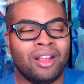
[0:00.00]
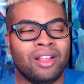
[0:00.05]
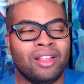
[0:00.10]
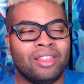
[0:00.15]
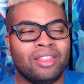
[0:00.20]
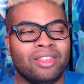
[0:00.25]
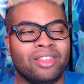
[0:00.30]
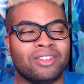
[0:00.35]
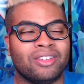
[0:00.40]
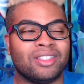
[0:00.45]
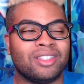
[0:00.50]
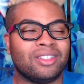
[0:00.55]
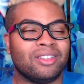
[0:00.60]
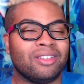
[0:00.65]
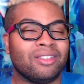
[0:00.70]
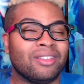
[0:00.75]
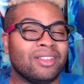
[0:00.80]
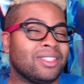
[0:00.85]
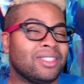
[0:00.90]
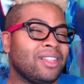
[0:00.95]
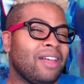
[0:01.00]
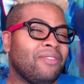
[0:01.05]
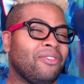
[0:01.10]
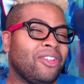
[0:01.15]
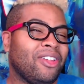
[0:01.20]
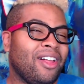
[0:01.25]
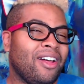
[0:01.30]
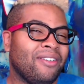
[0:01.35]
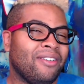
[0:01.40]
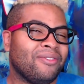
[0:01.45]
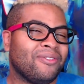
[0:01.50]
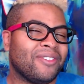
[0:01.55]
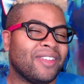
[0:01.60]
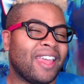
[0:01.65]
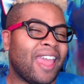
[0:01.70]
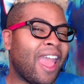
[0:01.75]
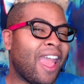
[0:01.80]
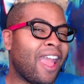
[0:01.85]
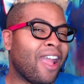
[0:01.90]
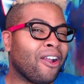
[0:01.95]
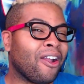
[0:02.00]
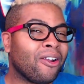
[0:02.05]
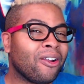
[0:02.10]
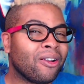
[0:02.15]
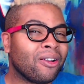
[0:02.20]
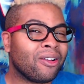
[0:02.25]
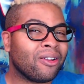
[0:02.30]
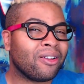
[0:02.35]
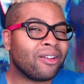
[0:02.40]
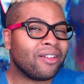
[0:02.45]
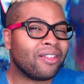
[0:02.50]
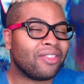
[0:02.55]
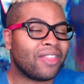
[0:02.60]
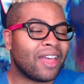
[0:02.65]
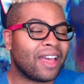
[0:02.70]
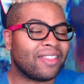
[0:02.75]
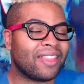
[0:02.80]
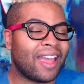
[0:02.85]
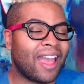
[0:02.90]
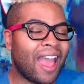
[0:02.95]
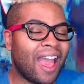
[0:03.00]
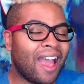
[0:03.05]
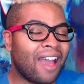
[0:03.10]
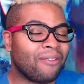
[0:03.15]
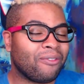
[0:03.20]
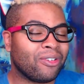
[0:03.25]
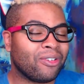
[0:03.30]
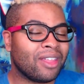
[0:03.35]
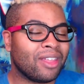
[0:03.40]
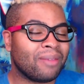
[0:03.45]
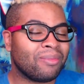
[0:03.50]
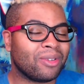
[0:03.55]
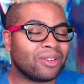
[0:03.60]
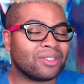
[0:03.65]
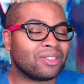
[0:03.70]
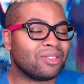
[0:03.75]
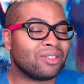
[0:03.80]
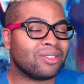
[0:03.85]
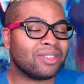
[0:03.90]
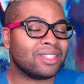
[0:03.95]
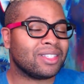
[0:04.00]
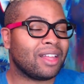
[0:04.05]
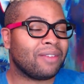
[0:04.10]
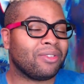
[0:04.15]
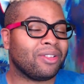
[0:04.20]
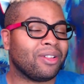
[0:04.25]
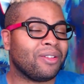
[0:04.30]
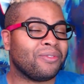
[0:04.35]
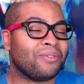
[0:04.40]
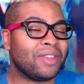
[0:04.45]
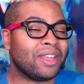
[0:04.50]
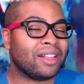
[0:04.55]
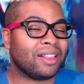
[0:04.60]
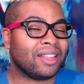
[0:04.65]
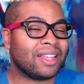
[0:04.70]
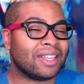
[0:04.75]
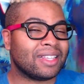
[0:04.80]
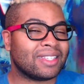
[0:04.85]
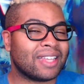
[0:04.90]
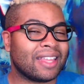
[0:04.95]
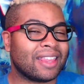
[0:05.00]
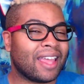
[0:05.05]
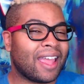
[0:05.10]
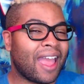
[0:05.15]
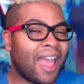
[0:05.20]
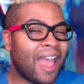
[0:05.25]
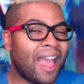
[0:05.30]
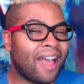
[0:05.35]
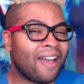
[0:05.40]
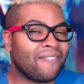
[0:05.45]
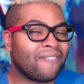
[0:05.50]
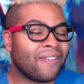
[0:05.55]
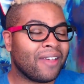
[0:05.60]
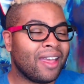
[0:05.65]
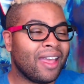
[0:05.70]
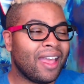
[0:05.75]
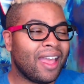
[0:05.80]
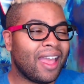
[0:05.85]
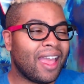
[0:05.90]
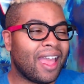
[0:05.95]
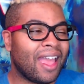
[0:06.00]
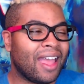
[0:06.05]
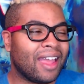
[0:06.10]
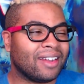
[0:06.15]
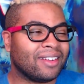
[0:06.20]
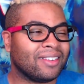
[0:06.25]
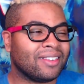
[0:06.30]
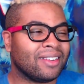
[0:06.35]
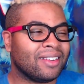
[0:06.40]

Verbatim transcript: There's still this level of care that they have for them. There's still these level of feelings that they have, and